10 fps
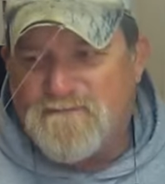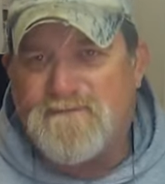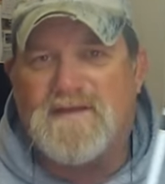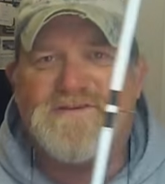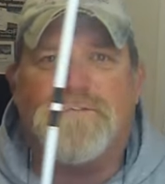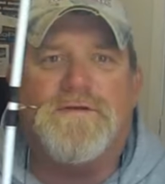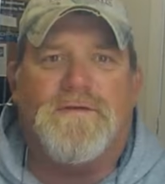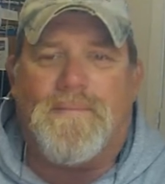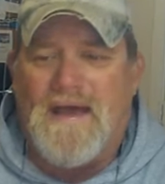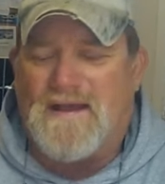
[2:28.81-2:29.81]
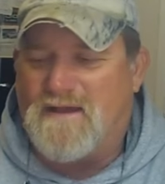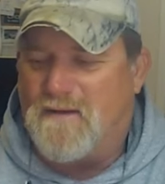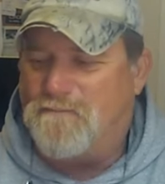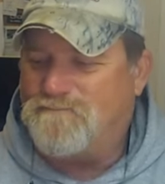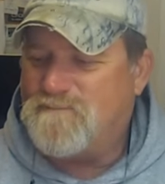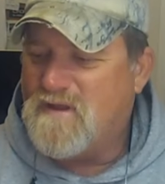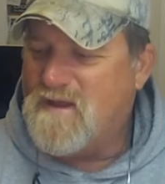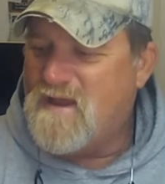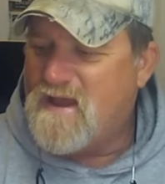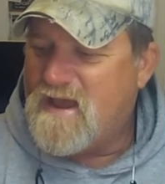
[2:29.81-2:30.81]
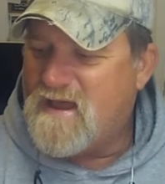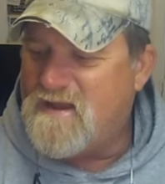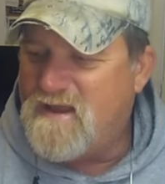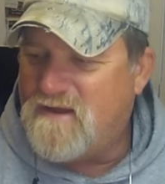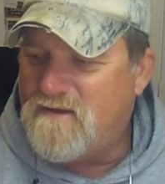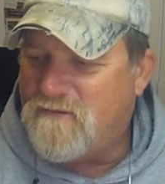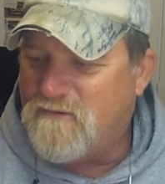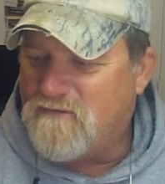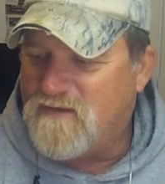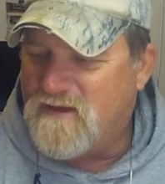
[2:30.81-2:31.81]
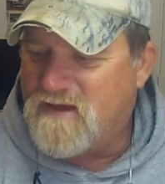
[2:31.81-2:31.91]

that's sort of the backup, and then, or the,